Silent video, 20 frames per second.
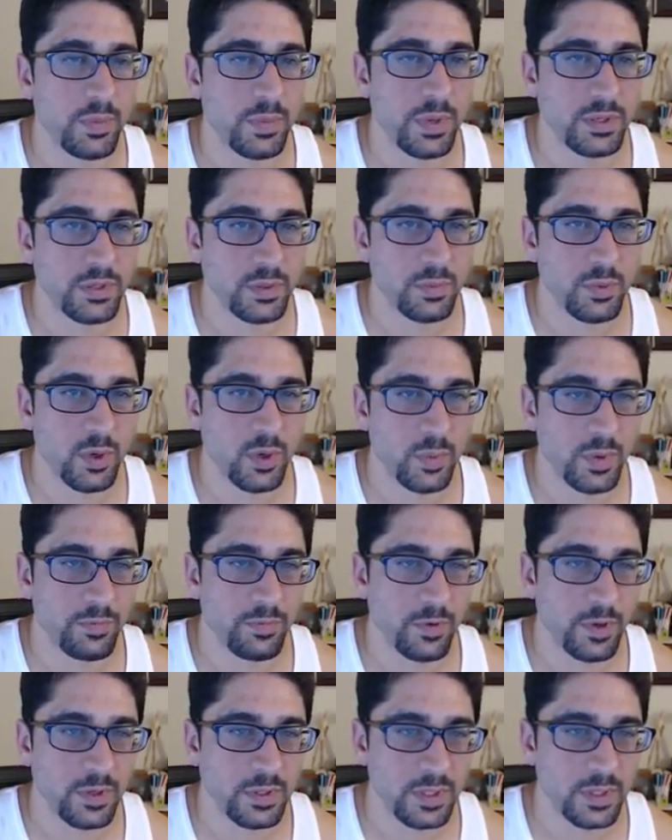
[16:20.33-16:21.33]
makes your Pokemon
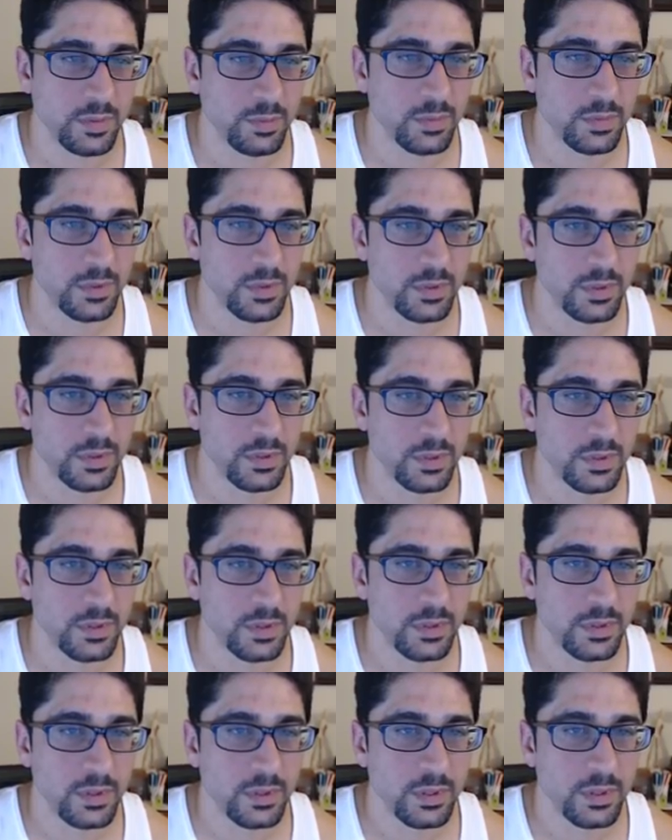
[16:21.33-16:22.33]
fall asleep.
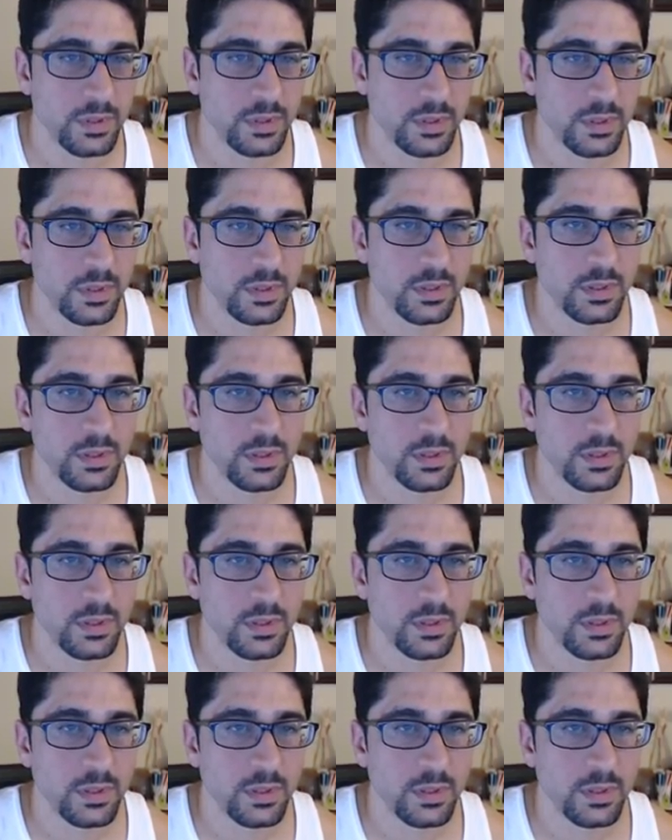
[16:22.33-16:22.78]
Thank you.